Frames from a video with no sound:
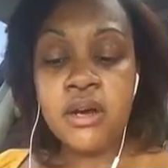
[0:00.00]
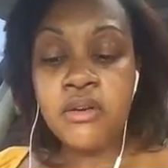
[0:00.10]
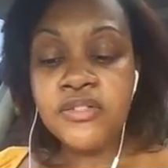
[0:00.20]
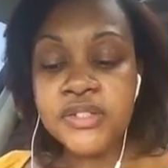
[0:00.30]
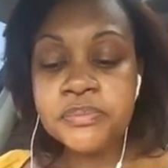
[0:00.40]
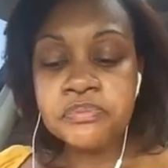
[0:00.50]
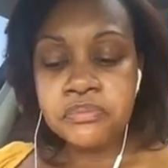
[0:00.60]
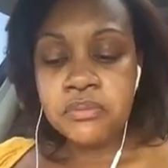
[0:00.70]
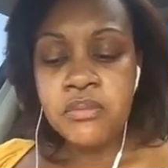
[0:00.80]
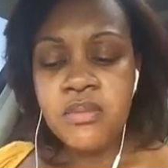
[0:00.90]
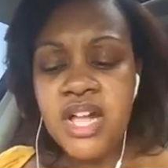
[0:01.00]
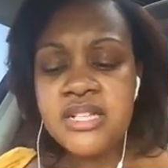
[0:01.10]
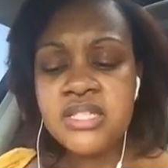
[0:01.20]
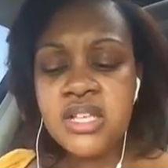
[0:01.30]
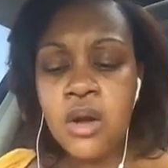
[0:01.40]
over.
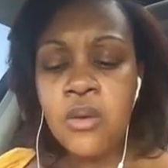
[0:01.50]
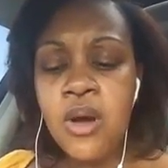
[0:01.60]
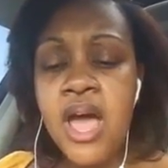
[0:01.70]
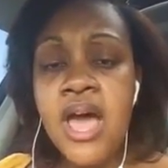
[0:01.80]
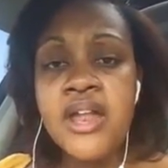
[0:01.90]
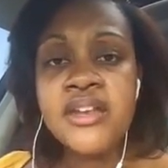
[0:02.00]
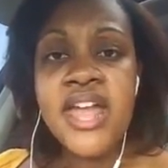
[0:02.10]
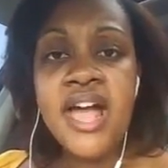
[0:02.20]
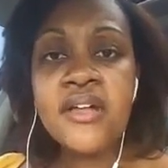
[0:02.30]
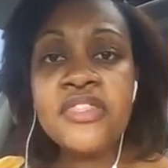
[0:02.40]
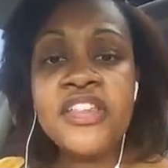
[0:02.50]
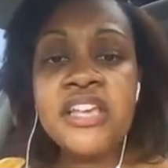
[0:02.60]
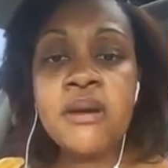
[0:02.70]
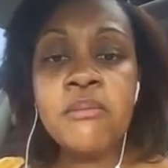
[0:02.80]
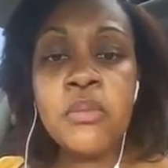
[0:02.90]
And so now
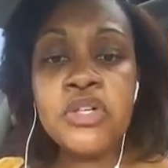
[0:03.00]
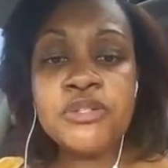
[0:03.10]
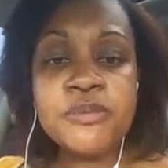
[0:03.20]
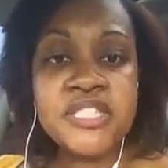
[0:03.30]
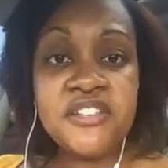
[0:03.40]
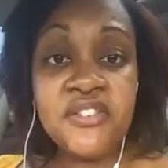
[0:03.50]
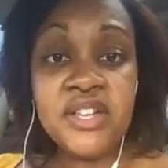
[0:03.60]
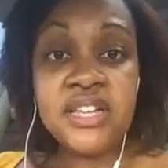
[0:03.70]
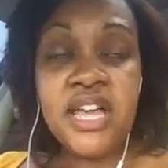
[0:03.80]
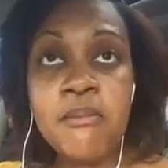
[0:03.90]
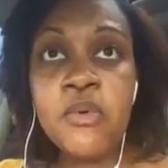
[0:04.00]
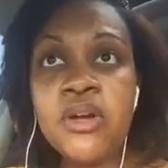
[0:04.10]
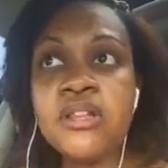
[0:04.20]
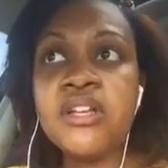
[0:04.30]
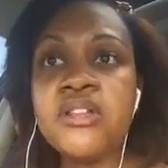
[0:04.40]
think more specifically and
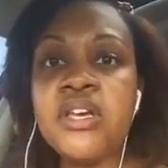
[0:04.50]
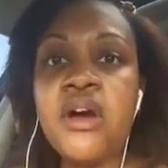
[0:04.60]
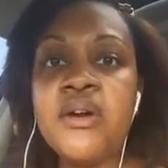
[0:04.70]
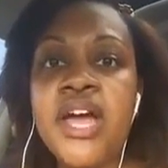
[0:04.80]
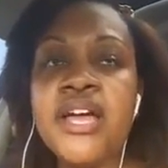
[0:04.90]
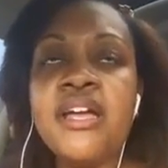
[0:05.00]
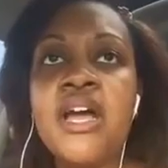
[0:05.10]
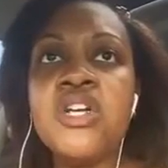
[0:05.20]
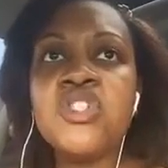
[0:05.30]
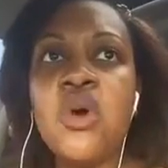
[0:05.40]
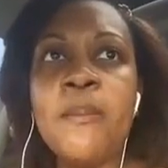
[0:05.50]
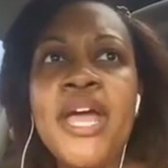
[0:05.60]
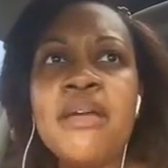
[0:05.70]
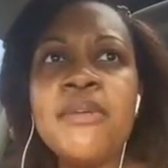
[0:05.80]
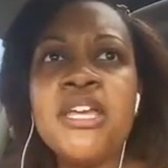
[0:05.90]
more clearly. Okay, so
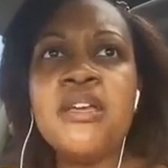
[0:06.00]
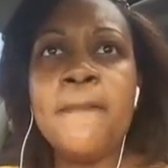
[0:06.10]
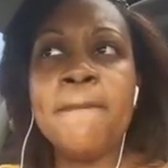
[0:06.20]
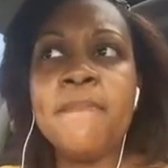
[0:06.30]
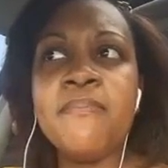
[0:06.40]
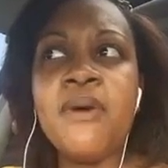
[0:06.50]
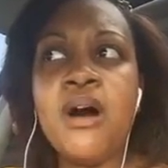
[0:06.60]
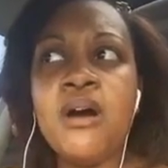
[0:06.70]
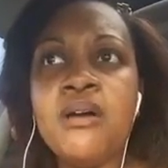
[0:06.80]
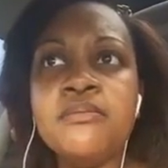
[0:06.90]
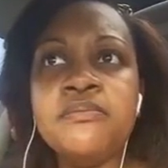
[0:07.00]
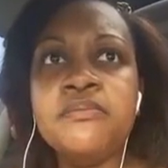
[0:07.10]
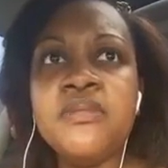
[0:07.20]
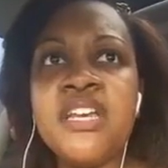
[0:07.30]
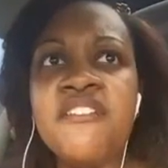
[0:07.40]
maybe
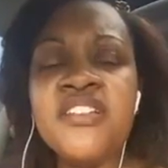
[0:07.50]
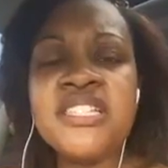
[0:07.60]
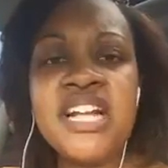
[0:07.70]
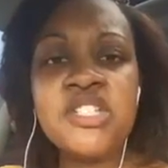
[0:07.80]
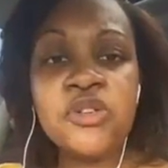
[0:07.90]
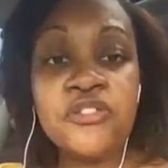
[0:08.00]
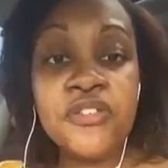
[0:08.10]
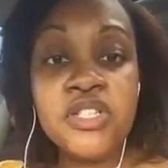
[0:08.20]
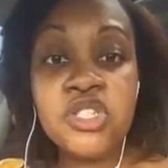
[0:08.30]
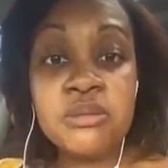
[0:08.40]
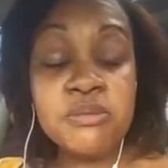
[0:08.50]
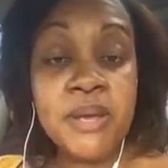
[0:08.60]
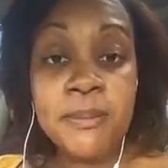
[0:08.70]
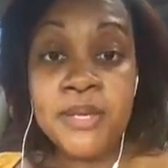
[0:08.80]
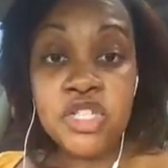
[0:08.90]
if it's not your friendships,
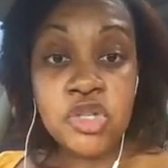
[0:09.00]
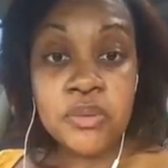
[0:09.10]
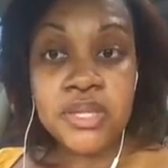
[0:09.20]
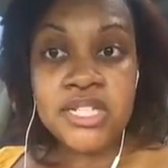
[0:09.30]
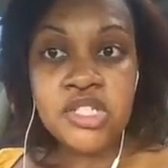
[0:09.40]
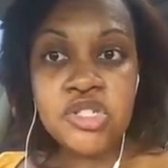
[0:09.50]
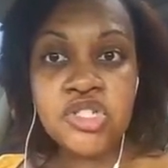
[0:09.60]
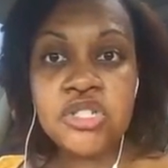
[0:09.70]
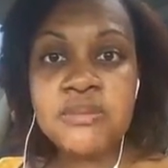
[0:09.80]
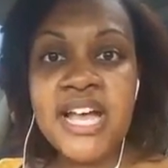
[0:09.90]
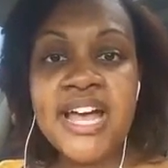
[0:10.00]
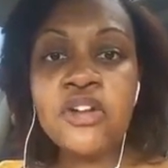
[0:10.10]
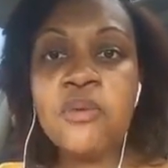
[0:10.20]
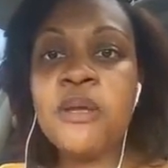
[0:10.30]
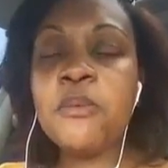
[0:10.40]
maybe it's your relationships. I
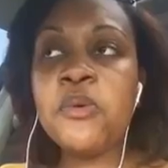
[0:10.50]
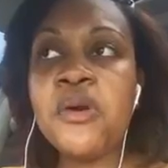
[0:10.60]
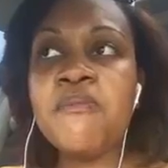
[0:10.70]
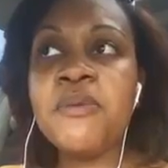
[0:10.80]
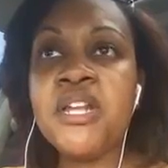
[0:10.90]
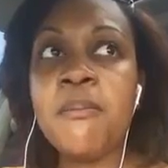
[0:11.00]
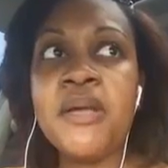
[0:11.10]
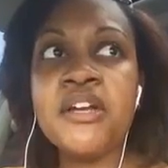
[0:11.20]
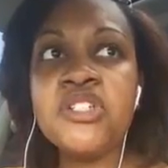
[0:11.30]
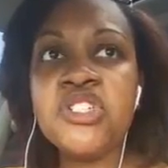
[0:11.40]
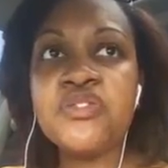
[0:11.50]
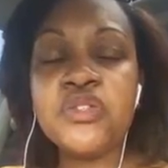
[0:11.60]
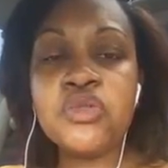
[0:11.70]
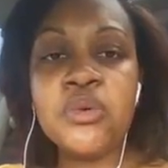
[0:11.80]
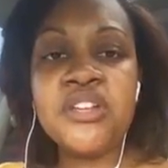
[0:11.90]
know people who have been in marriages
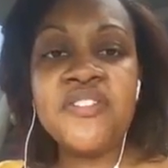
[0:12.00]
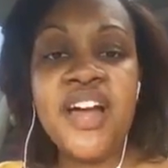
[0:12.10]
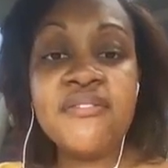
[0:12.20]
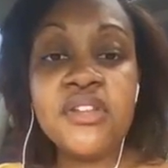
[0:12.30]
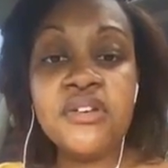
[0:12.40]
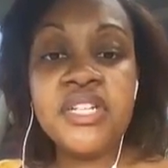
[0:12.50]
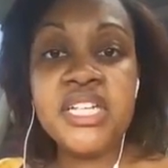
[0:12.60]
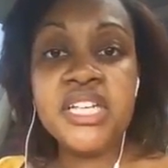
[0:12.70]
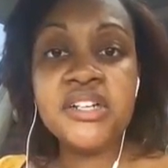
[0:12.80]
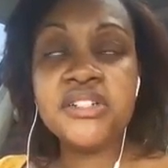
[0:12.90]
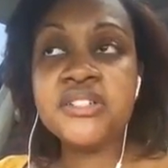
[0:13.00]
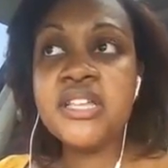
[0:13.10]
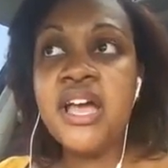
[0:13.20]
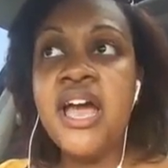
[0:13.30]
for 25, 30 years,